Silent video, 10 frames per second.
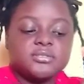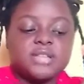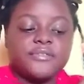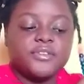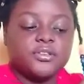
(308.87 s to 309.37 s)
to
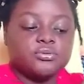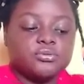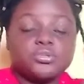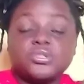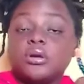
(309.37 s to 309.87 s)
never
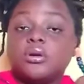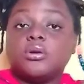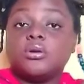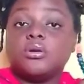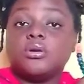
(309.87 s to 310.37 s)
use
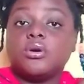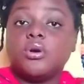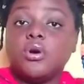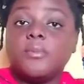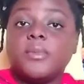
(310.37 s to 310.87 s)

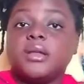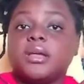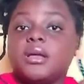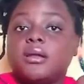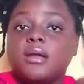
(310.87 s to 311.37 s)
comb on
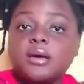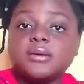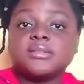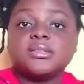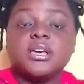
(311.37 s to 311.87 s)
your
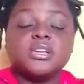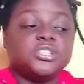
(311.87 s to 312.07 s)
locks.